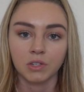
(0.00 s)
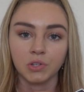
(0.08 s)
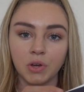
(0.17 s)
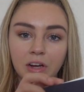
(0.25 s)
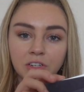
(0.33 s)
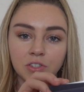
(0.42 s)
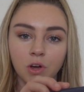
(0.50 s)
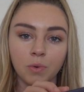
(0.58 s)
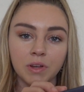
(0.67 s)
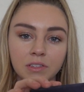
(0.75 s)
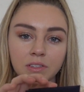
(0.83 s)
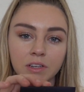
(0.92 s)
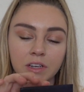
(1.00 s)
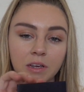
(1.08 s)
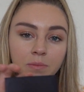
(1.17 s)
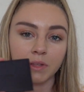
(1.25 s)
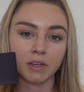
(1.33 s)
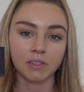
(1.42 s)
So yeah, I just always
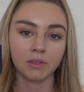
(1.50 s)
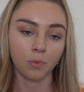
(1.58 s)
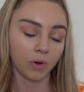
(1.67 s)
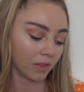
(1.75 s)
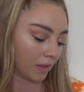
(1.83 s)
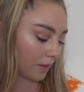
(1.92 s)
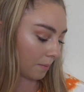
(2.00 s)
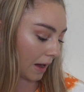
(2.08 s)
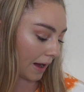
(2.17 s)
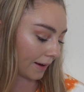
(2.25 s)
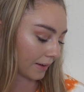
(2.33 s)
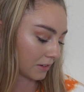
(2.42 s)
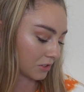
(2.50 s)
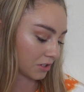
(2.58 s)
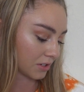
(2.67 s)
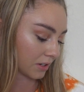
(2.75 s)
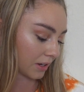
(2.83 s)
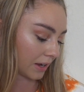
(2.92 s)
keep this within the bag
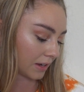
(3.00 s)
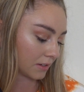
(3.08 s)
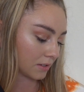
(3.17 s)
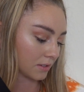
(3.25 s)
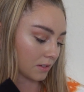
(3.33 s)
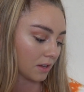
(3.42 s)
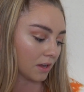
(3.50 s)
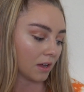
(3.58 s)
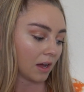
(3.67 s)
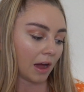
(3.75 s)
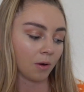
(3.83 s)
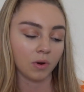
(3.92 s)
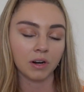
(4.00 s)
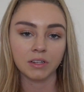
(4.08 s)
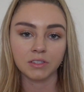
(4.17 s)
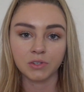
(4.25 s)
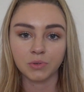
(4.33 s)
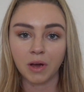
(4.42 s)
just in case I
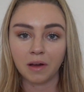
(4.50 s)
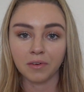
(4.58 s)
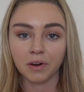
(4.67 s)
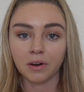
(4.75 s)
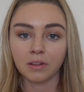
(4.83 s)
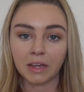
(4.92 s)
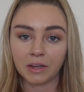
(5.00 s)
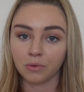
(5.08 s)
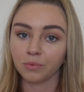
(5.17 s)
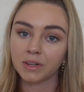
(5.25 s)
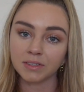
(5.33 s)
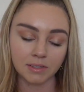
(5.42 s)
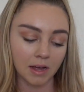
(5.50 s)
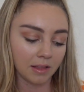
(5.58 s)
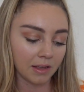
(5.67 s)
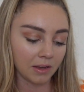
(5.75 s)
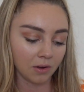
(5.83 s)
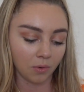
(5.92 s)
wanted to ever like resell
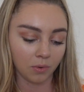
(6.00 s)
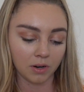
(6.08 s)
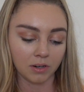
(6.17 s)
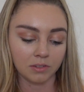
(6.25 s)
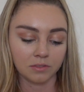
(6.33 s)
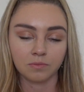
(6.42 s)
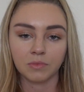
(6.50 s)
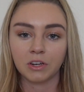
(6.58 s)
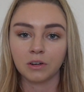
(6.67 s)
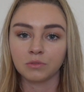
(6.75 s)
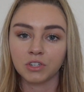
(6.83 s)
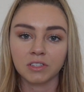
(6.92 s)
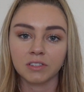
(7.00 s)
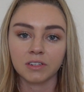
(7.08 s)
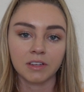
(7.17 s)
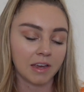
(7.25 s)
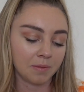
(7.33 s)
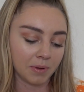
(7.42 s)
it, or you know, just to
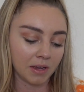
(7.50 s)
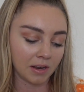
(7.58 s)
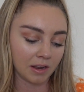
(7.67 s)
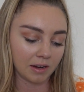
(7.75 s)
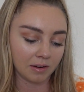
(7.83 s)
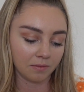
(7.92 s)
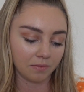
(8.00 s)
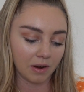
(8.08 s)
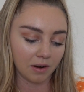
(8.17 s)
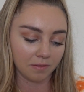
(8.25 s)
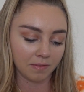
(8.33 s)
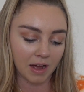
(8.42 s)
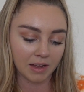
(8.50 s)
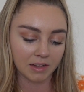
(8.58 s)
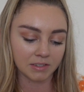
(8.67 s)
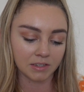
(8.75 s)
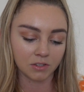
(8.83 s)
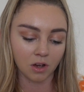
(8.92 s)
keep it and verify,
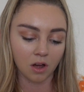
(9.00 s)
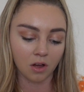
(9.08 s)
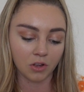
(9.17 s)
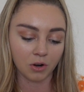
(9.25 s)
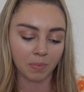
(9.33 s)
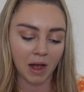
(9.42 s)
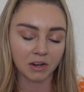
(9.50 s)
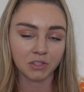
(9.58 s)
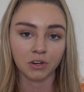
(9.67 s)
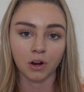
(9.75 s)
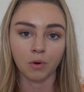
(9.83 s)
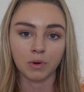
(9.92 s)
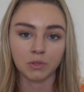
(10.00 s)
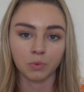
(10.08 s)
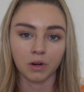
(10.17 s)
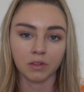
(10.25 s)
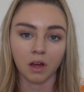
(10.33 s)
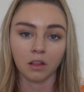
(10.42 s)
because your bags are always
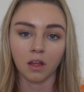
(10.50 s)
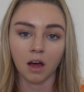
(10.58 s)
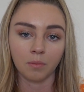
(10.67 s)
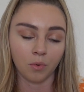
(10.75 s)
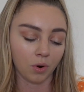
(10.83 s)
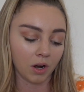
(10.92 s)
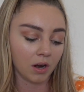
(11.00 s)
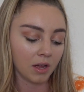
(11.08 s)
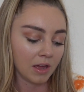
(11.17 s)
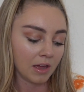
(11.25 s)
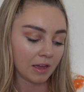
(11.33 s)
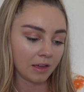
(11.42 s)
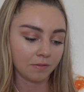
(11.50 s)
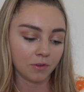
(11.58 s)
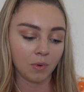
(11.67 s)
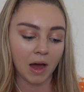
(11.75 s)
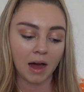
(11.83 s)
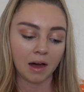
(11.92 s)
worth a lot more if
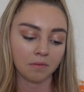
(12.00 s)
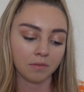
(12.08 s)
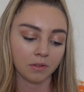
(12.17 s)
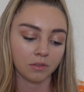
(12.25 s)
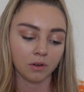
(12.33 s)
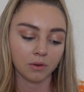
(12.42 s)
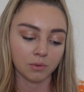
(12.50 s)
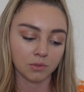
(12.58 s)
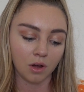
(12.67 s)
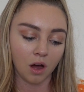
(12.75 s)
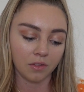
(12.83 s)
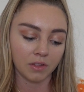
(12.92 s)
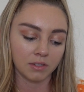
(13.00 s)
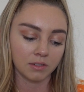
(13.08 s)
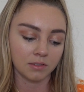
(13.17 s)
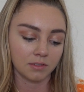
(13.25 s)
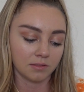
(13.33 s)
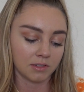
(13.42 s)
you have those
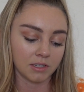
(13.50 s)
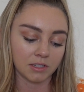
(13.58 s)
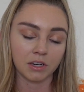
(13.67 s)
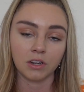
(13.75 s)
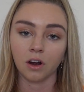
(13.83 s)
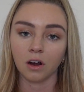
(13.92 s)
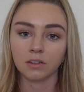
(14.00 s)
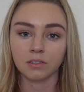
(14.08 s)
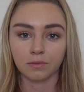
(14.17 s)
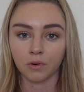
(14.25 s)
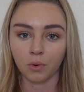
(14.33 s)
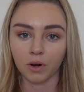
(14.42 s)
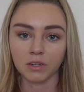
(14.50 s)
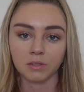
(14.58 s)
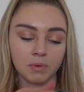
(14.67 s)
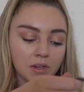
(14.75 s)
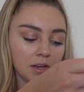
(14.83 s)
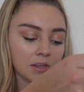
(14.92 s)
authenticity cards, of course,
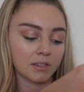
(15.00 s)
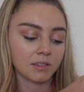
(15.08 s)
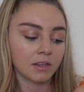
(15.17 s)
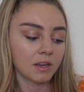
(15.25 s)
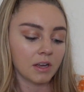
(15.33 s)
because